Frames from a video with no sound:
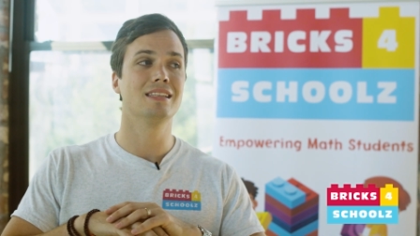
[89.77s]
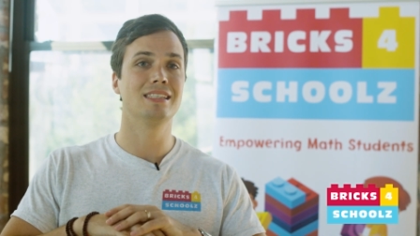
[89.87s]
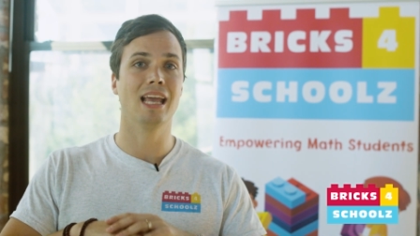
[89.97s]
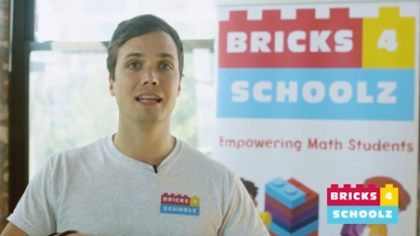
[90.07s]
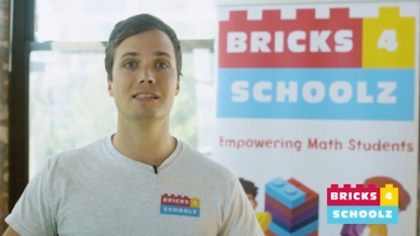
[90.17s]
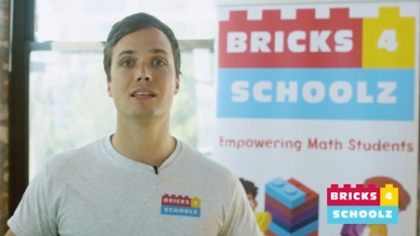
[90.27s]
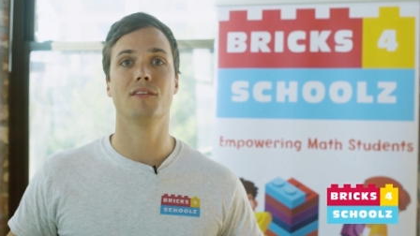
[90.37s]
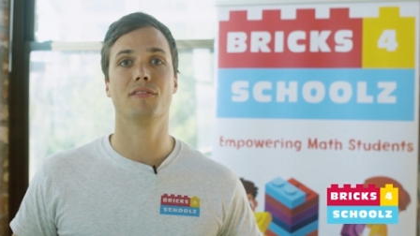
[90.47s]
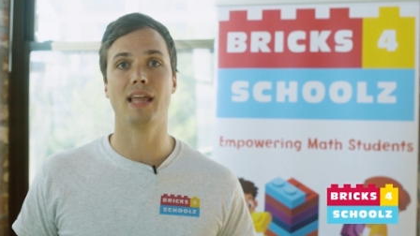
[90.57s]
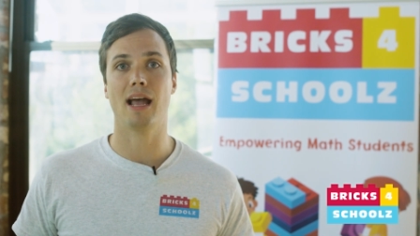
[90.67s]
tens
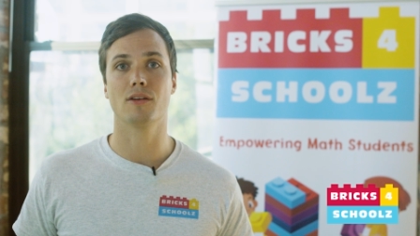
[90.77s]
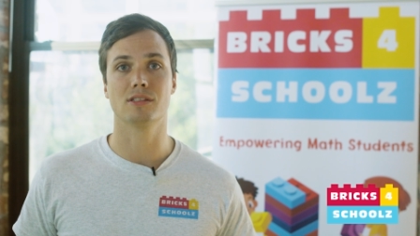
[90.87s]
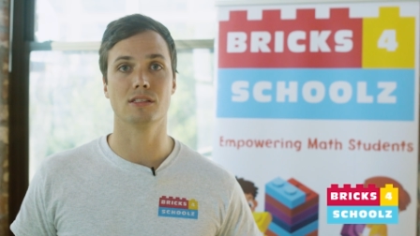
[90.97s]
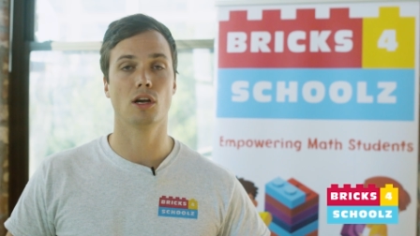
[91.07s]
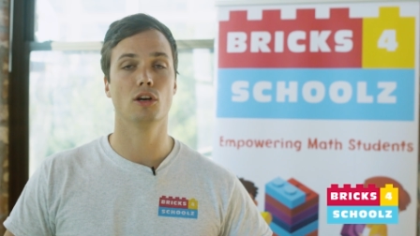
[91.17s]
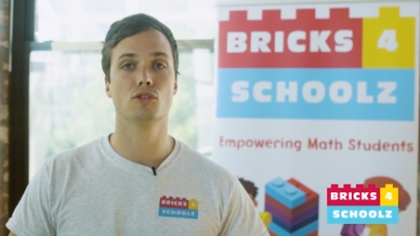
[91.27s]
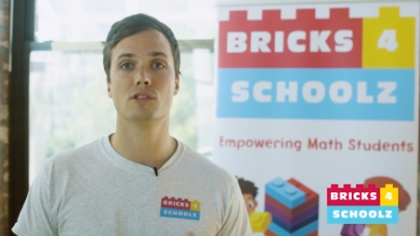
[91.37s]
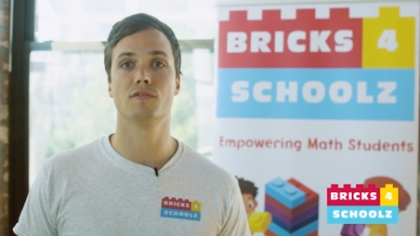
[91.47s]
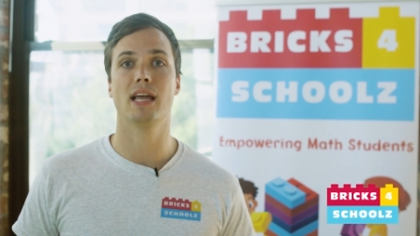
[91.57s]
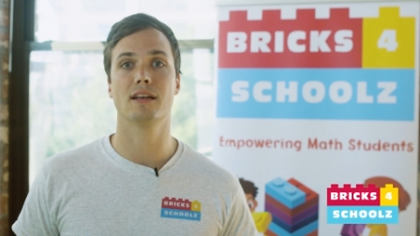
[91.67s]
of thousands,
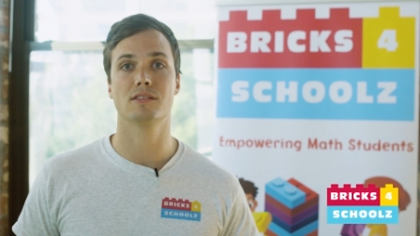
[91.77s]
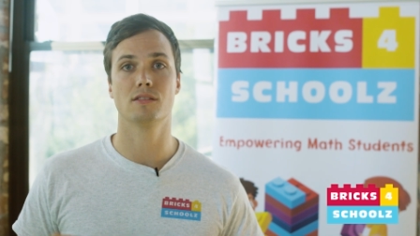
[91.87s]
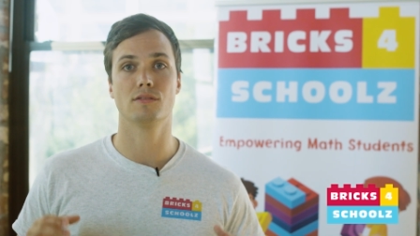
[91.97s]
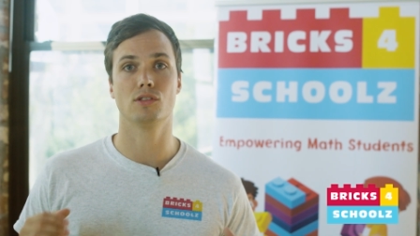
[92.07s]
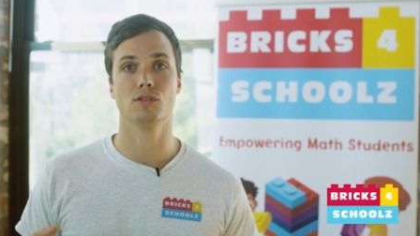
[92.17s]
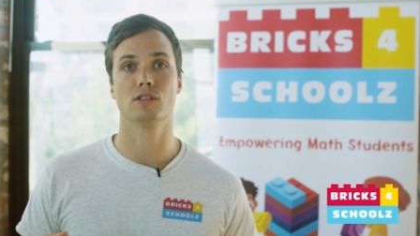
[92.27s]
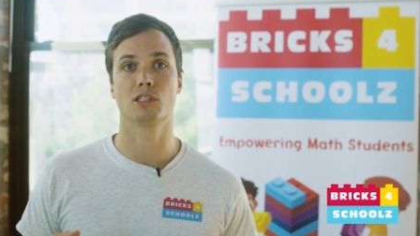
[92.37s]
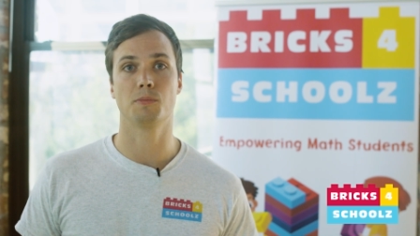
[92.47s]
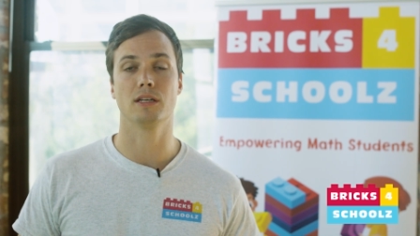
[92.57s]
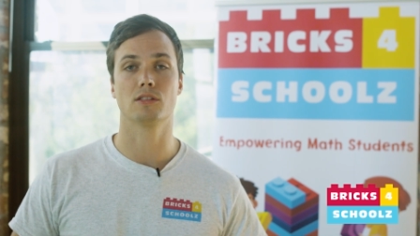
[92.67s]
hundreds of thousands of students'
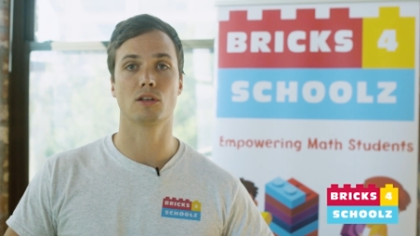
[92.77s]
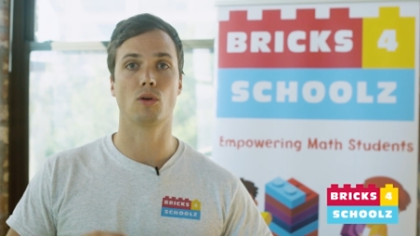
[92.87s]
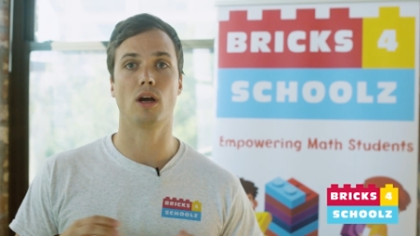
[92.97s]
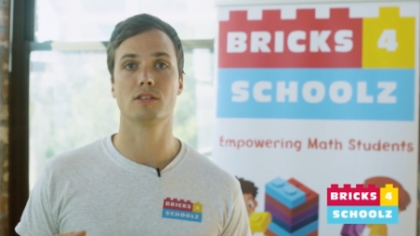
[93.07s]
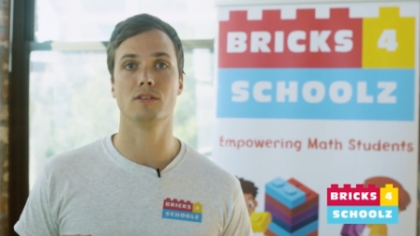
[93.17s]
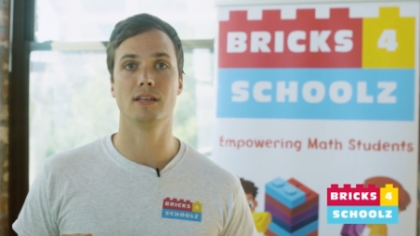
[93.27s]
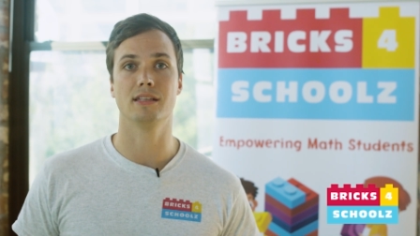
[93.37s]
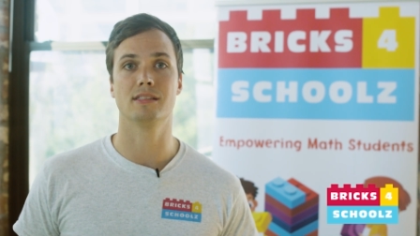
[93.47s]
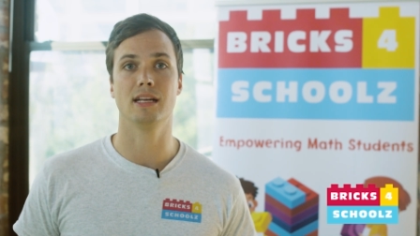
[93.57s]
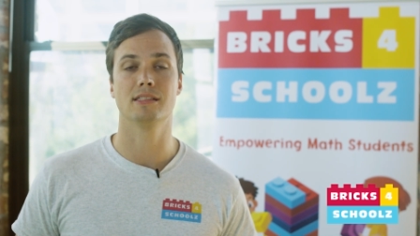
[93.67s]
experience across the
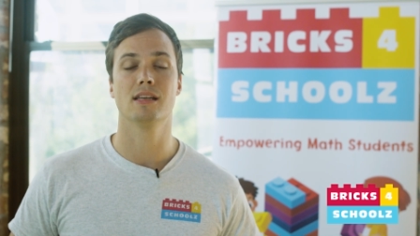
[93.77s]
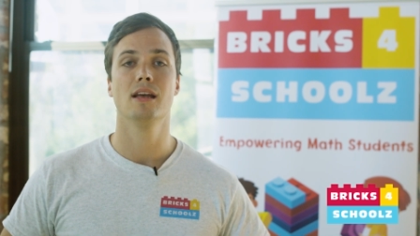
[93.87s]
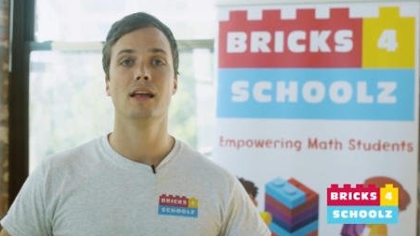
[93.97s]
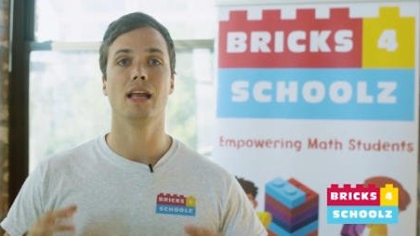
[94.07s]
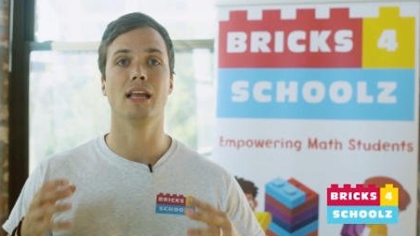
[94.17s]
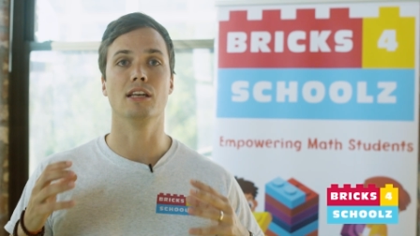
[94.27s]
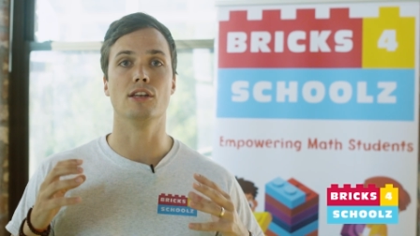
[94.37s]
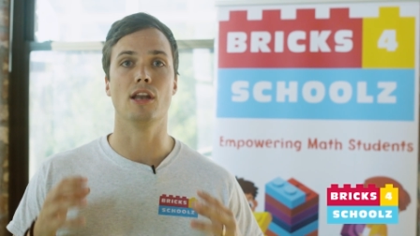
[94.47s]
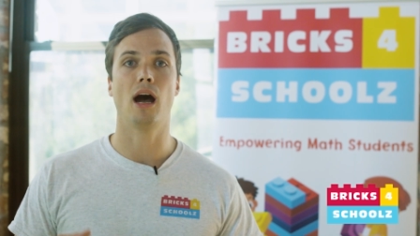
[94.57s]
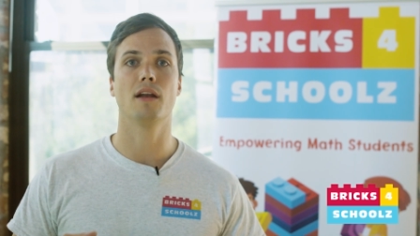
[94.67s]
United States
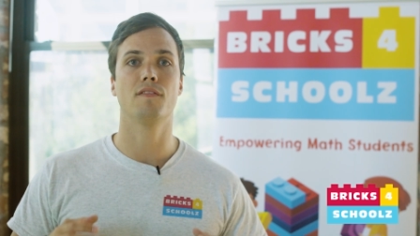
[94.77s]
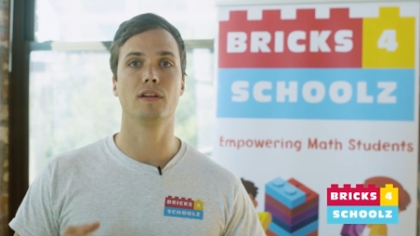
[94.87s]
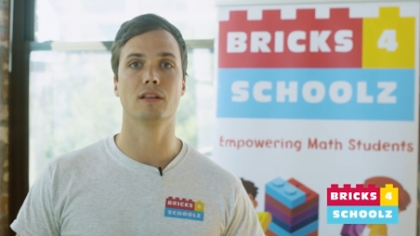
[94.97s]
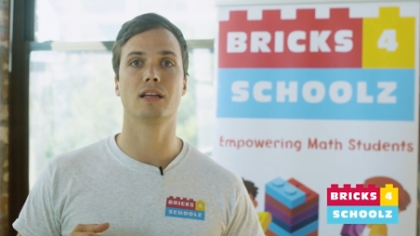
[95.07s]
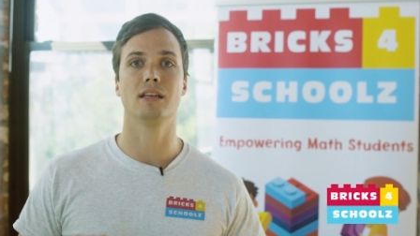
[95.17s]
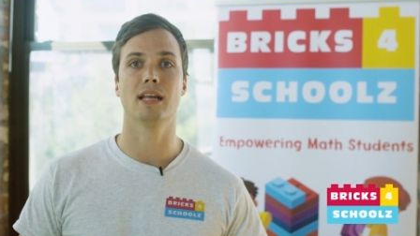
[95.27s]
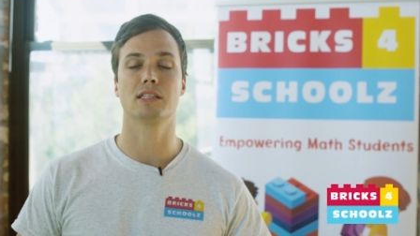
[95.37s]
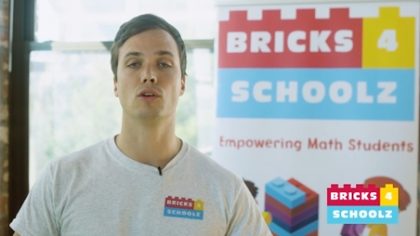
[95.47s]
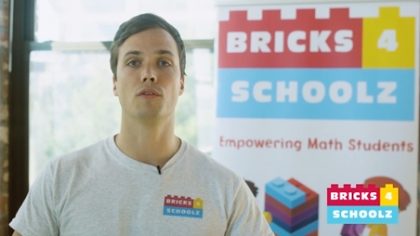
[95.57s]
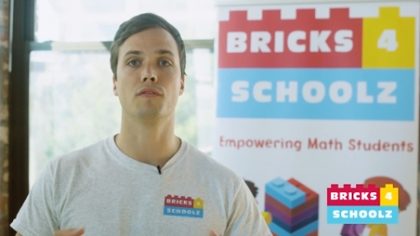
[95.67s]
in not feeling connected or